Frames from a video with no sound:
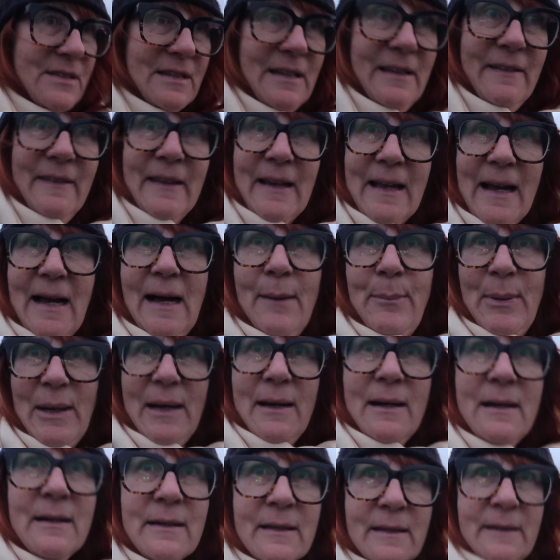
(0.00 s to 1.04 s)
in the car
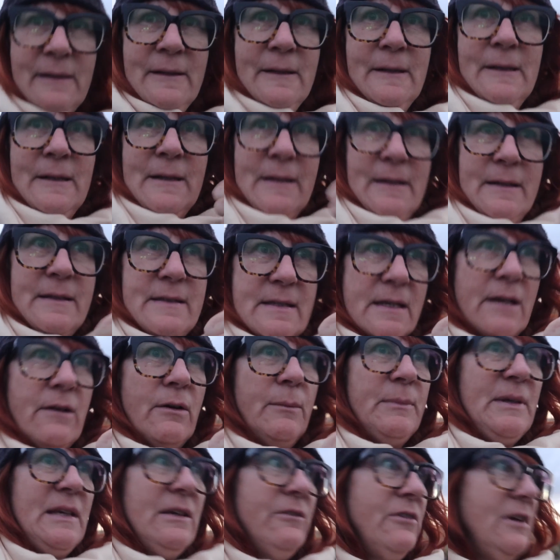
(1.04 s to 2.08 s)
park. So
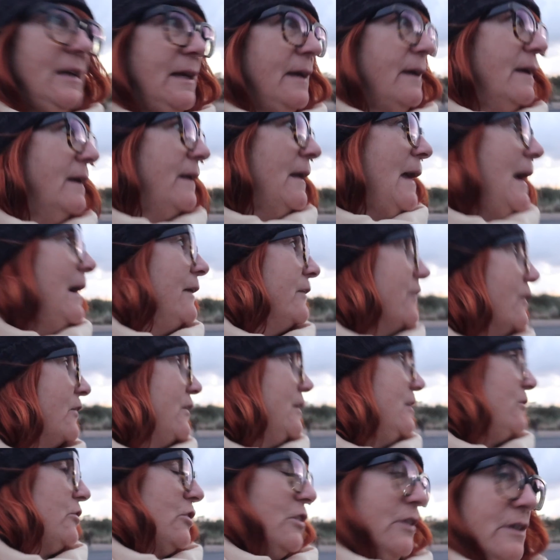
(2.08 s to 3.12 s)
I'm giving our
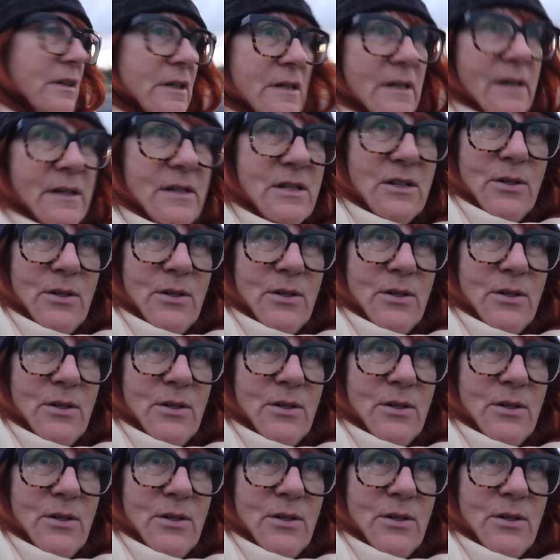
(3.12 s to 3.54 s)
decision